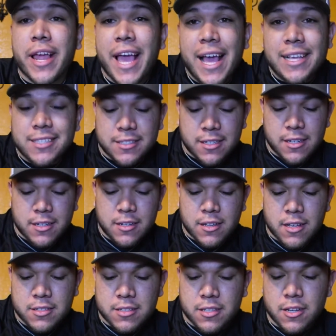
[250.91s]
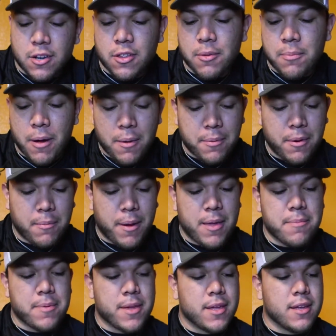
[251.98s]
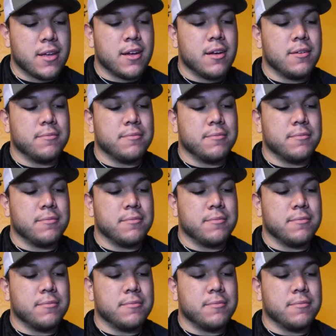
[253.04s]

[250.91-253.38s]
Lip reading: casting because the bobber might be